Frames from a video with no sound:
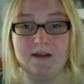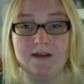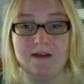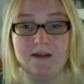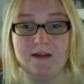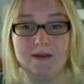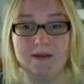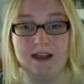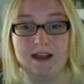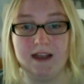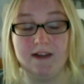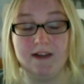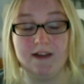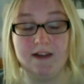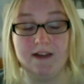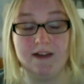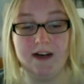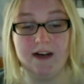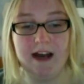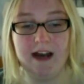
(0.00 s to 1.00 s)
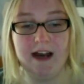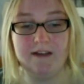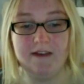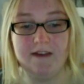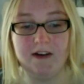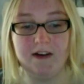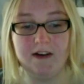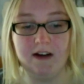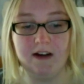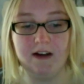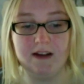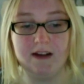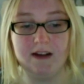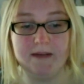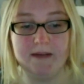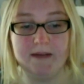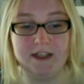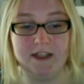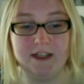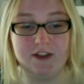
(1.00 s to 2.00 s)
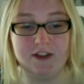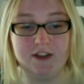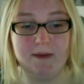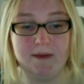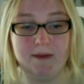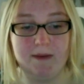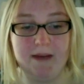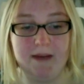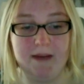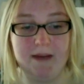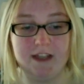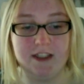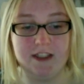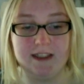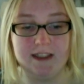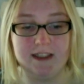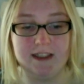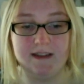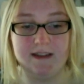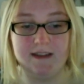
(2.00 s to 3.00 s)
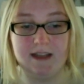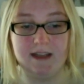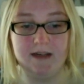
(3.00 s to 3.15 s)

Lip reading: But they're going to have their Elimination Chamber match against